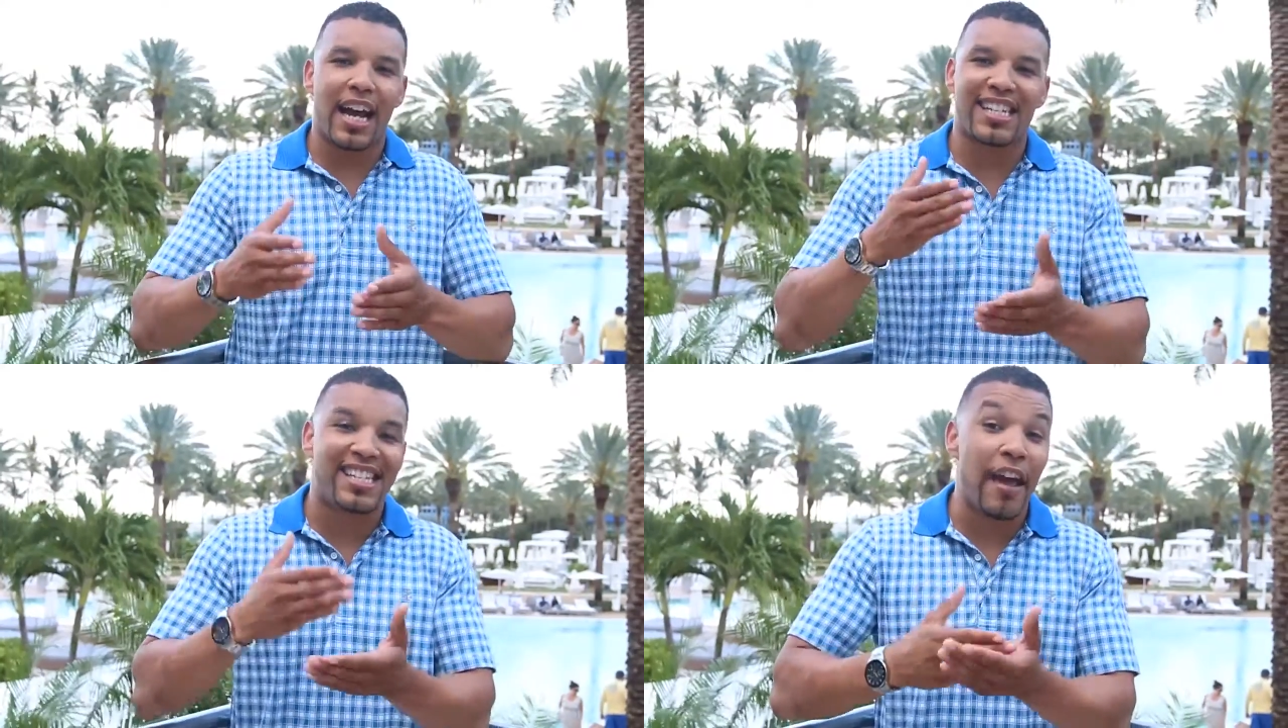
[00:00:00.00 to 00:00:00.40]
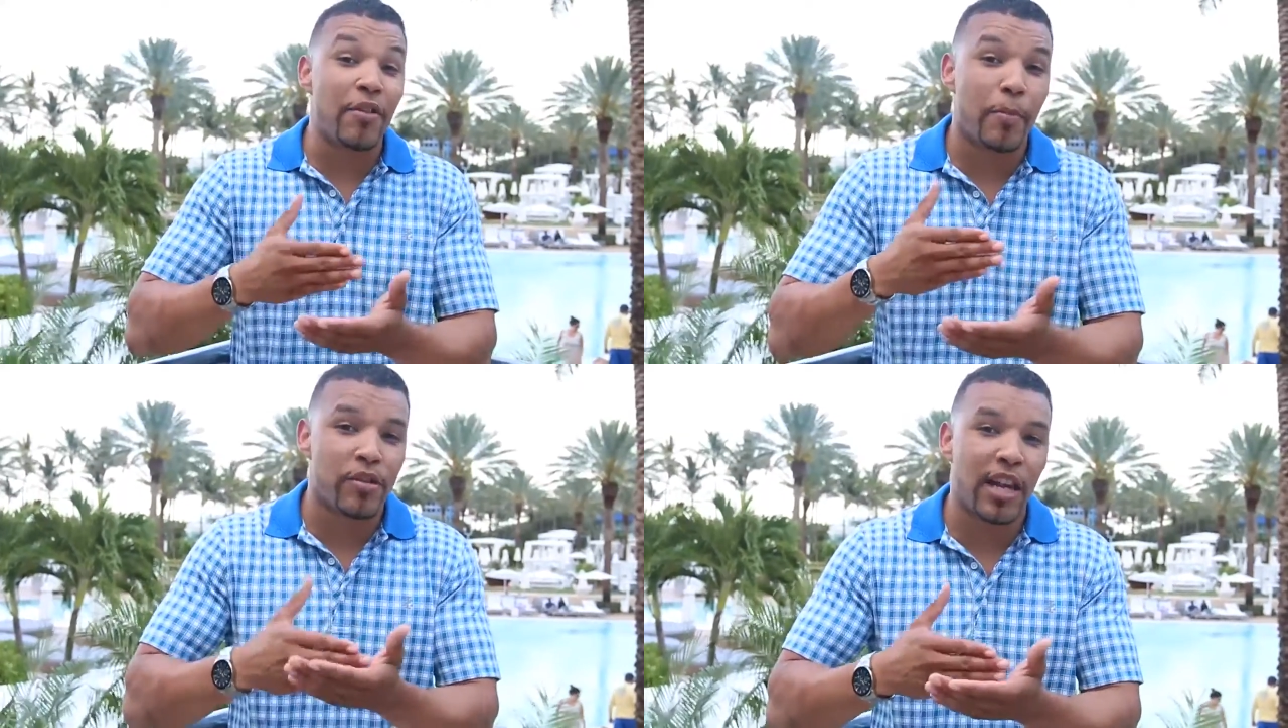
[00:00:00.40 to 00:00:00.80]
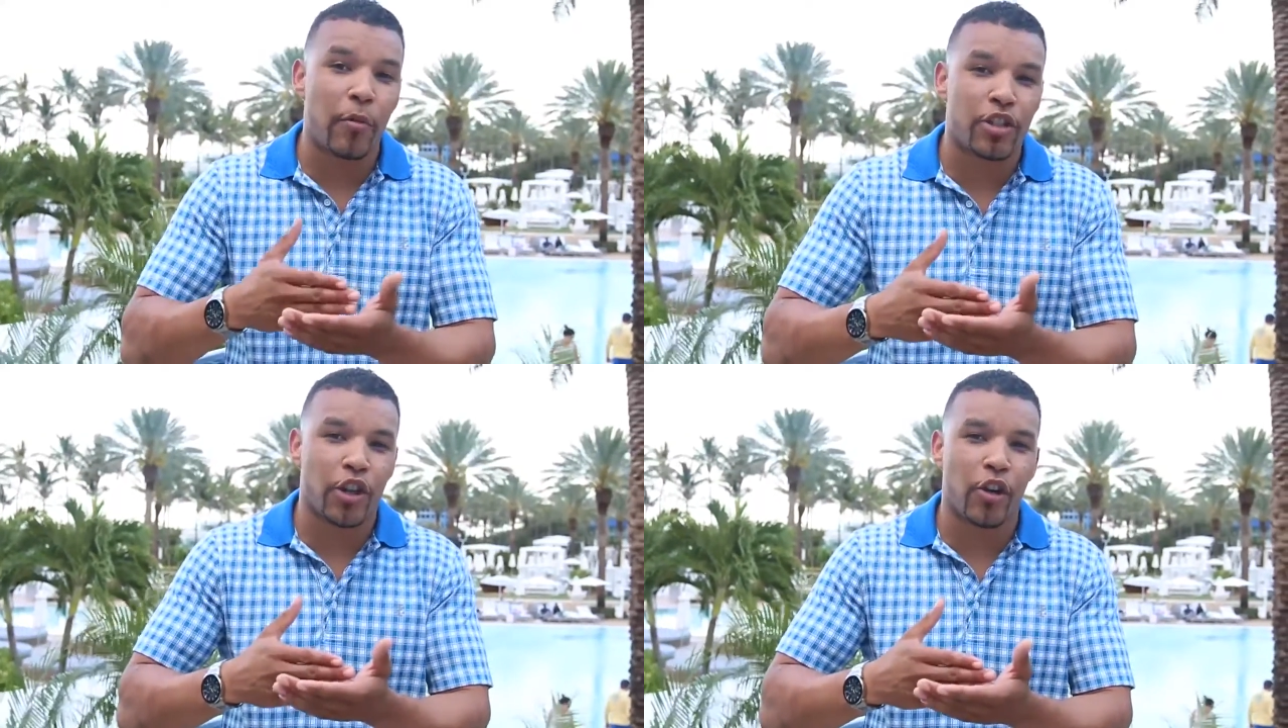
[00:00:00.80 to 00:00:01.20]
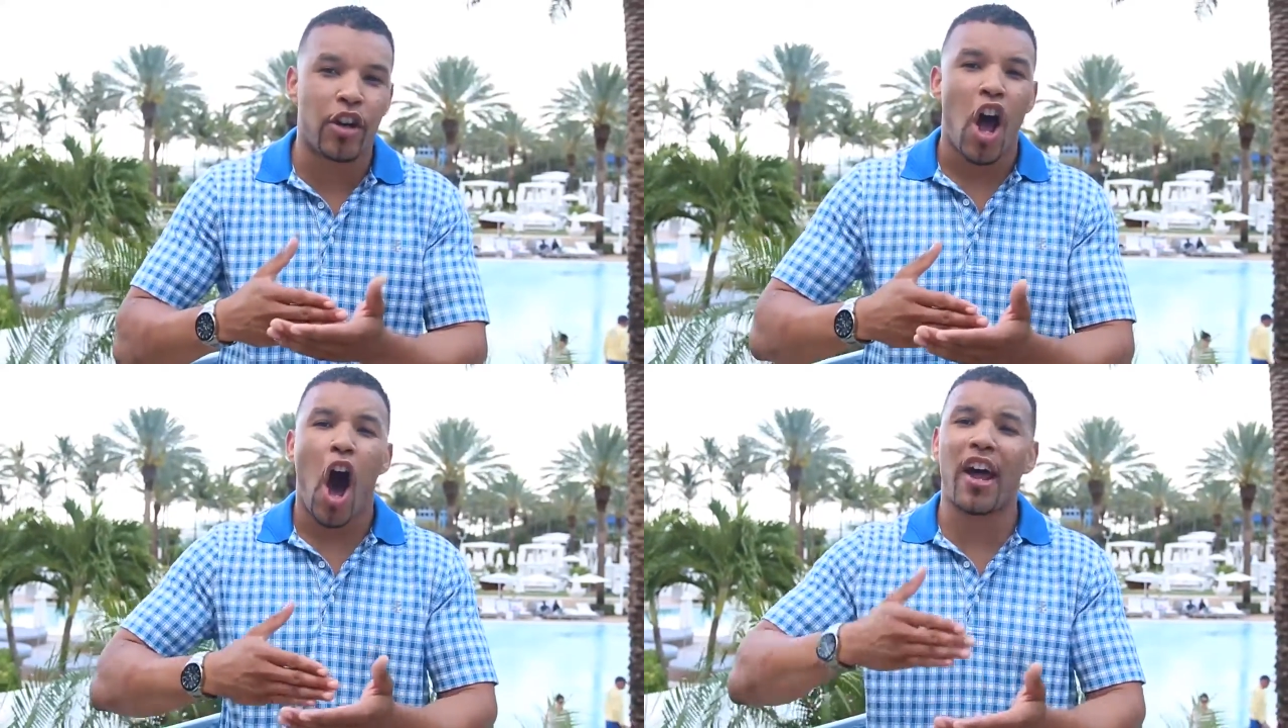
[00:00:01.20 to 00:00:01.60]
a 7% return
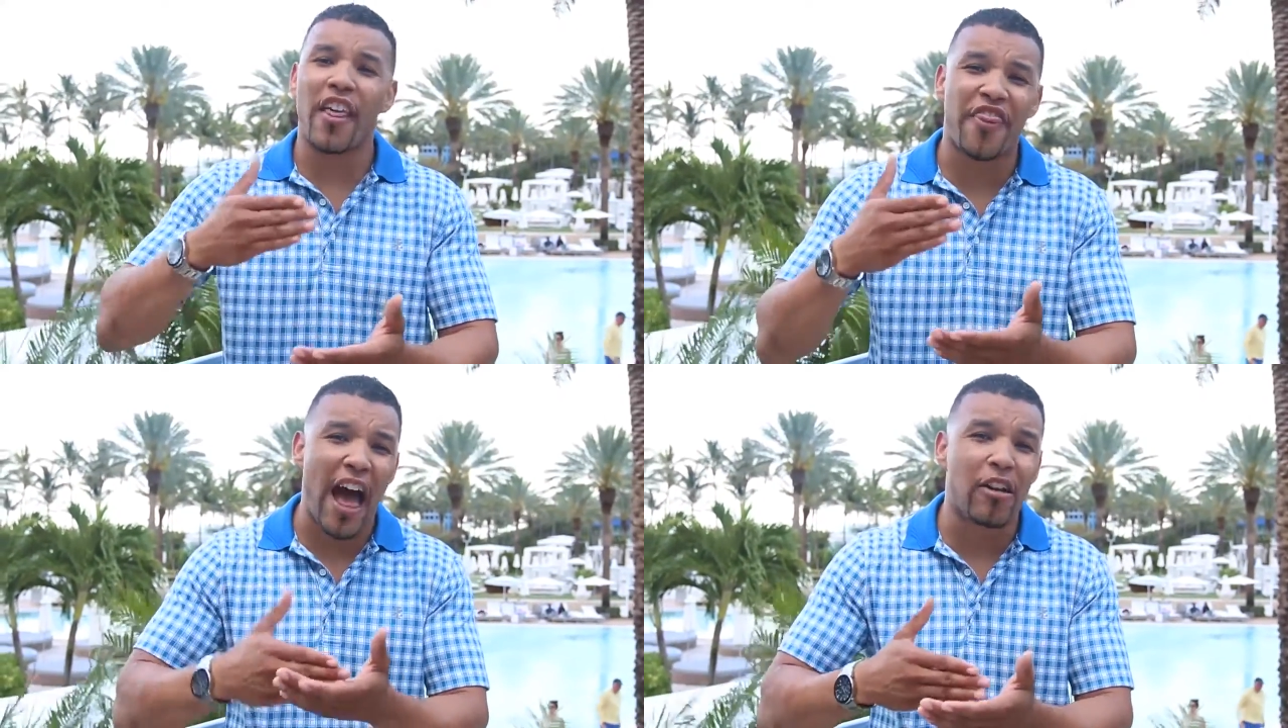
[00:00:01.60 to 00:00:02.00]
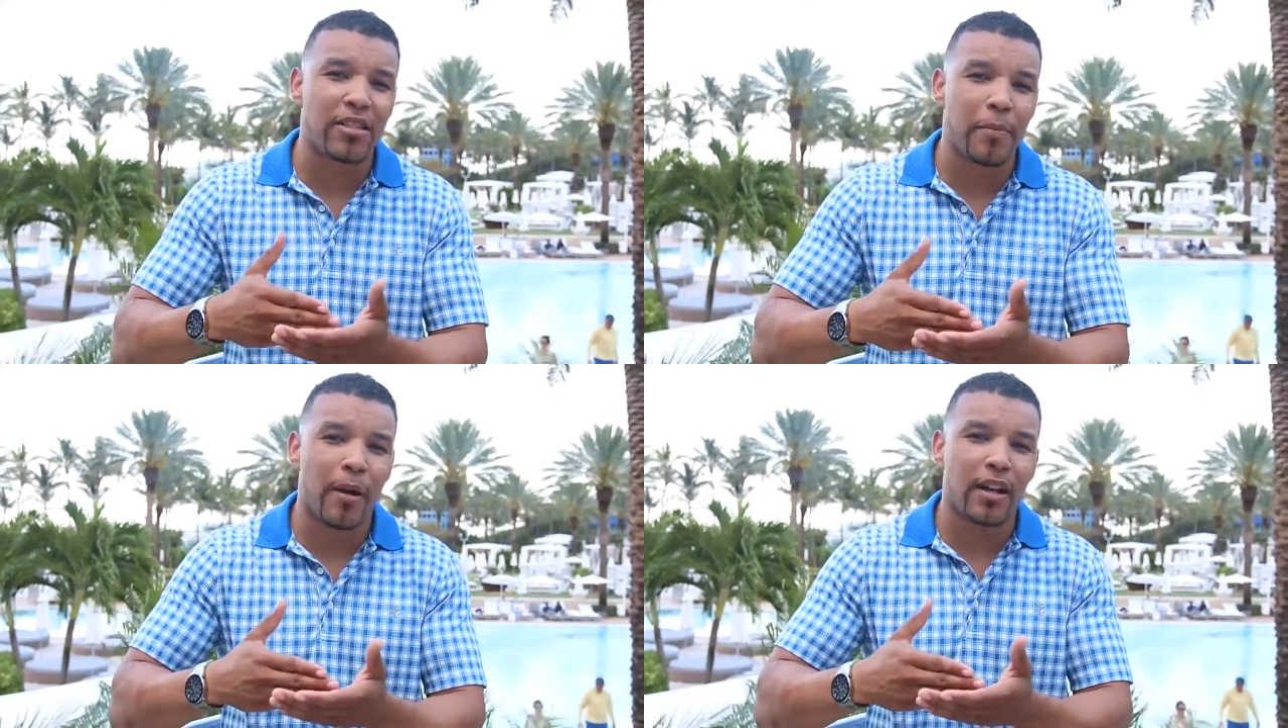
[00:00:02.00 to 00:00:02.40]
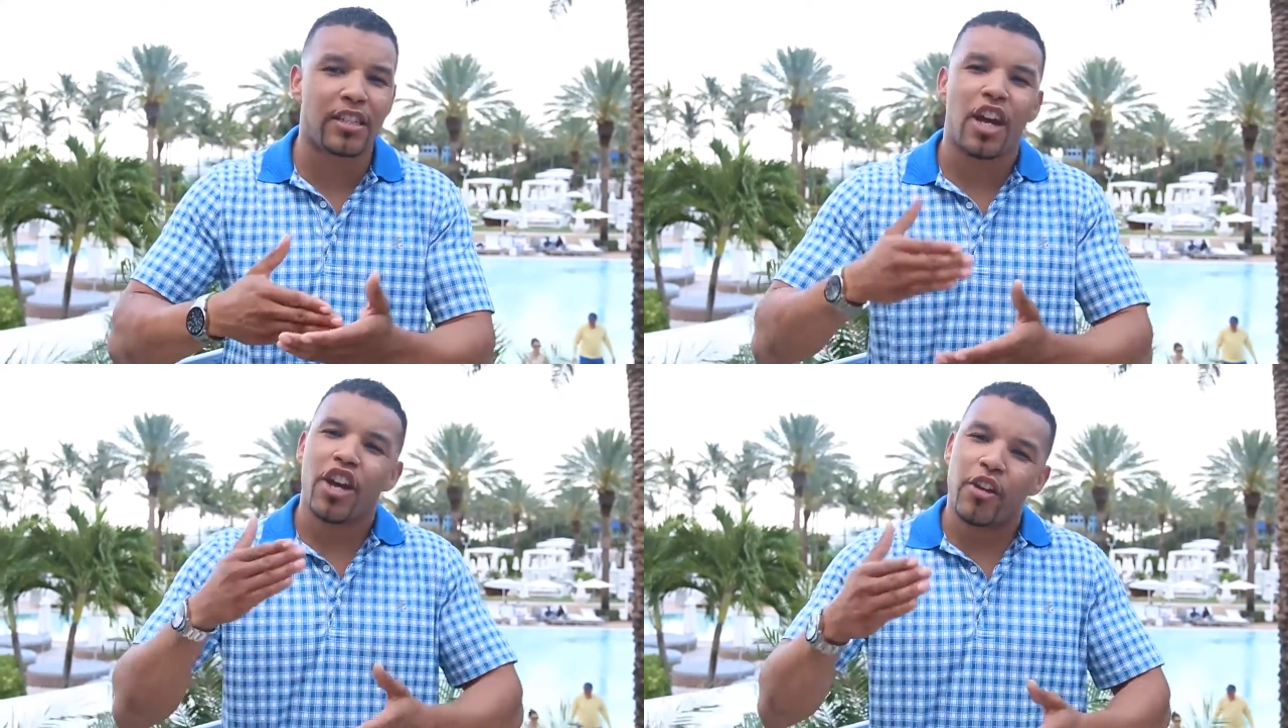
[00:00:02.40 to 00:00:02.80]
on a thousand bucks,